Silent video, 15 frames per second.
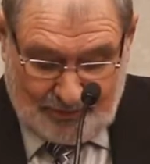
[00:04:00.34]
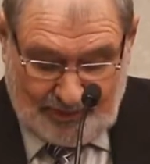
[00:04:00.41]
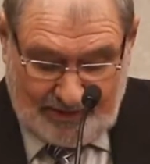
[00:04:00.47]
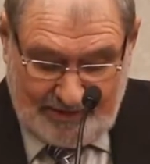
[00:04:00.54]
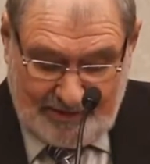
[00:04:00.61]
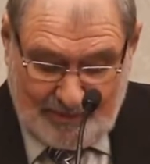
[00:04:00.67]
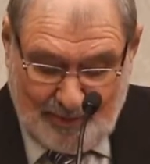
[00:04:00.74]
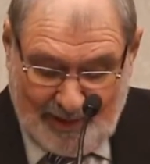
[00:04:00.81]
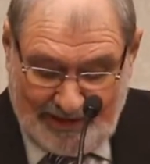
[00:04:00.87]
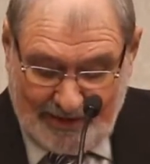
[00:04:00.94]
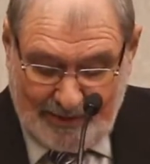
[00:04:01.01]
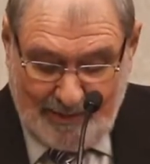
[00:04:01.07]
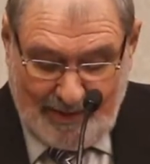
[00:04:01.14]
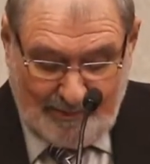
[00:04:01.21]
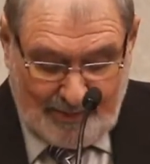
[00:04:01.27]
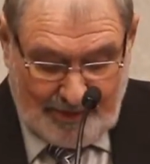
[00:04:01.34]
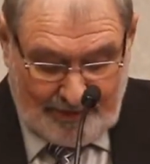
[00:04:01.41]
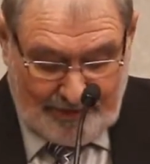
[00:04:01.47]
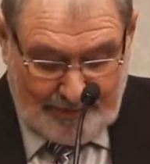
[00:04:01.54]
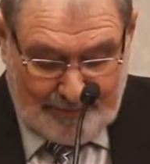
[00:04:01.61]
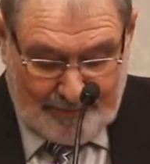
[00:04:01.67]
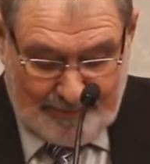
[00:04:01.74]
traces back to my
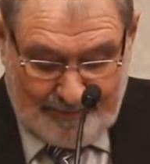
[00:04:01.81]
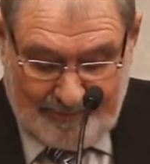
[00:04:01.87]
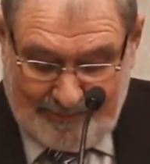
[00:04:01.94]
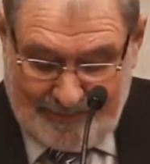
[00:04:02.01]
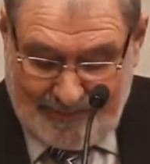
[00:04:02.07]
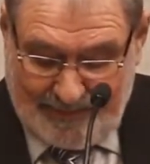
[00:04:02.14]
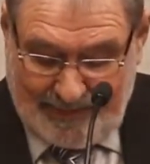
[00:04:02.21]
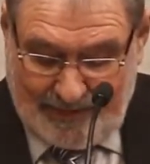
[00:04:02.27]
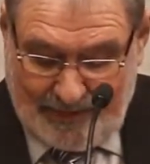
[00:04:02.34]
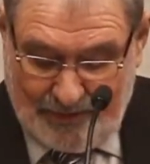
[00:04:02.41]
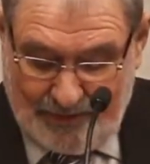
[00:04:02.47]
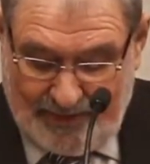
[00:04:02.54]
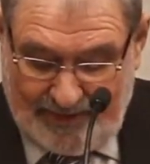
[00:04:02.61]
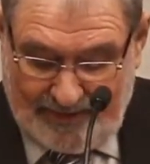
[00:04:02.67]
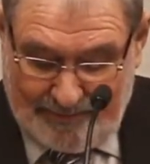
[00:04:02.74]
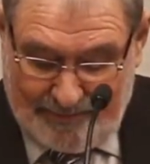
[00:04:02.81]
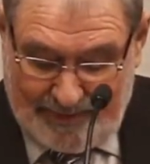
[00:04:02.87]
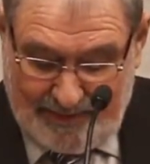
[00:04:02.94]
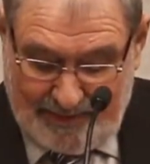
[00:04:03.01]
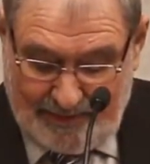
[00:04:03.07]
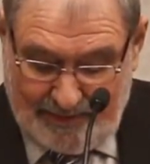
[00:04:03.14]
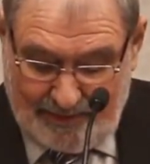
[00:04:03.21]
mother, who gave
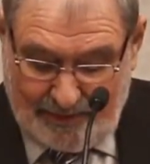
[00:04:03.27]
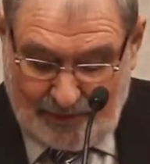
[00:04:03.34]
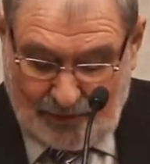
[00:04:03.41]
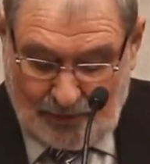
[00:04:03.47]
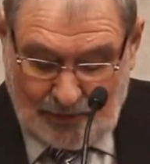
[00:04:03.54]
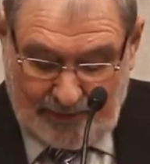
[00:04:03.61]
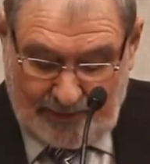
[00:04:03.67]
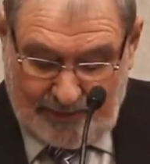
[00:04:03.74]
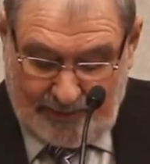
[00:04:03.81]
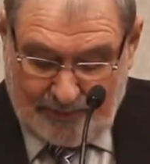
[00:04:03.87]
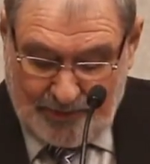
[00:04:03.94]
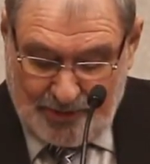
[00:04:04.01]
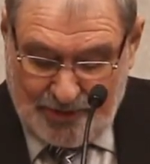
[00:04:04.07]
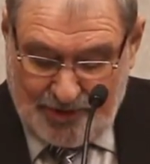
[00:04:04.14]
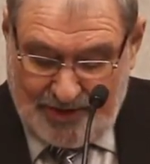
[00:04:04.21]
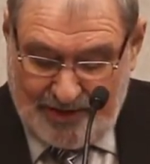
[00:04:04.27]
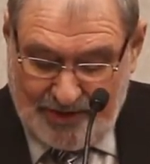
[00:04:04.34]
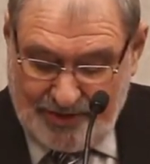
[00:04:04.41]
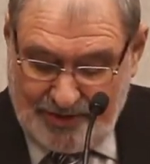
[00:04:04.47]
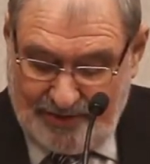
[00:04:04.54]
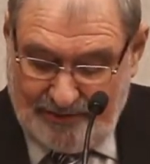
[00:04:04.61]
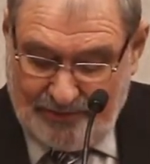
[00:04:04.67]
me an early
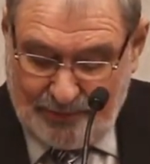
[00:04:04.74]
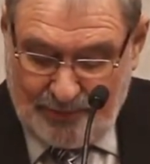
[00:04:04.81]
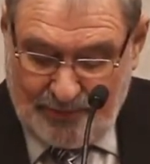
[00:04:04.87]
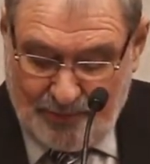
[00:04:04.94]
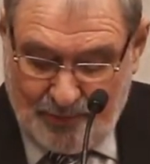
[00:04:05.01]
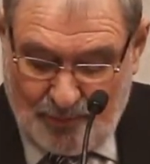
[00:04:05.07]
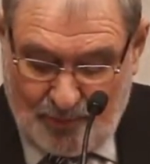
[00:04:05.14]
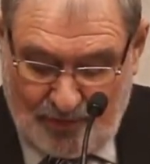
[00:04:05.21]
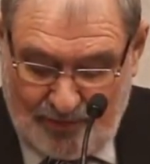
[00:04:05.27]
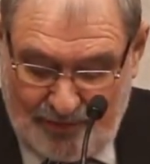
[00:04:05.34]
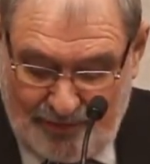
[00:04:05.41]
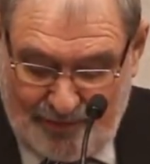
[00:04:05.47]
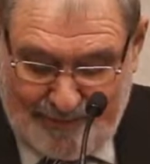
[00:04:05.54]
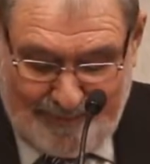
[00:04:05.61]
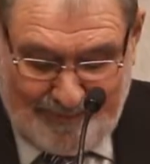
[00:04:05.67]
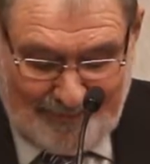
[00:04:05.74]
appreciation of the written word.